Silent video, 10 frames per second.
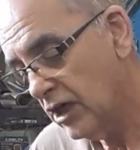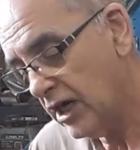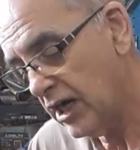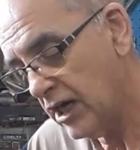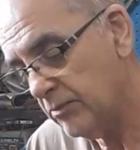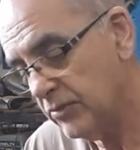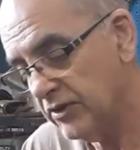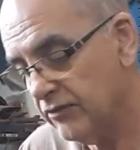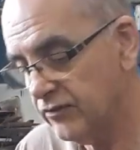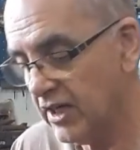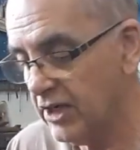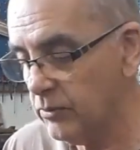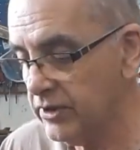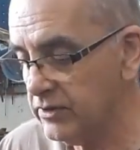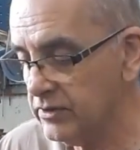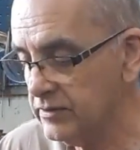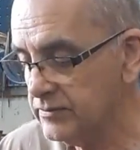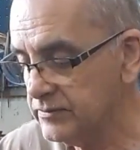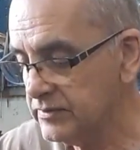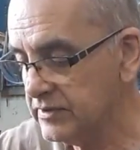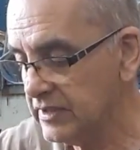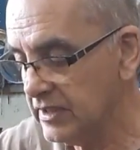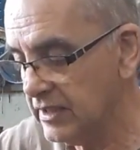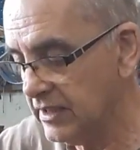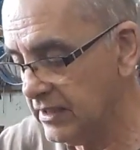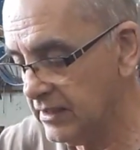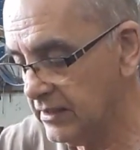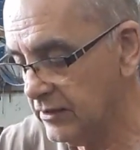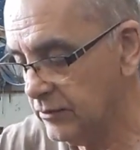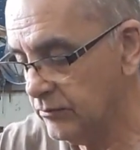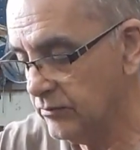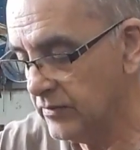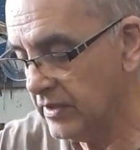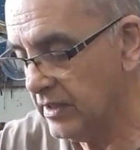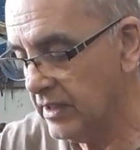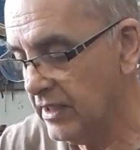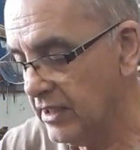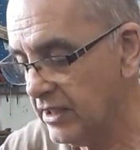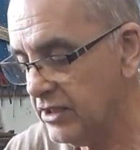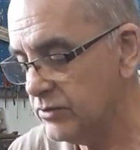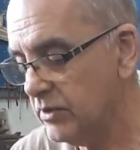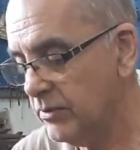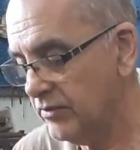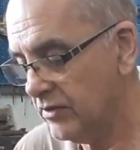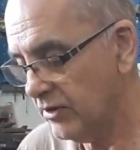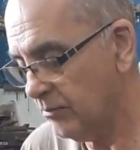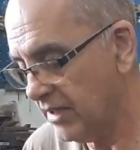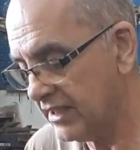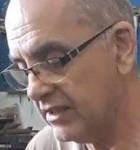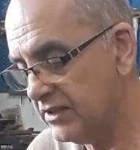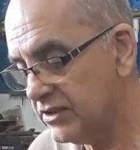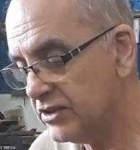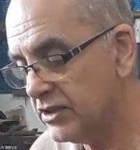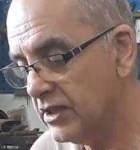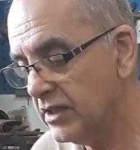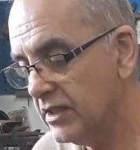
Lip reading: But the flywheel here is where we've got the magnets.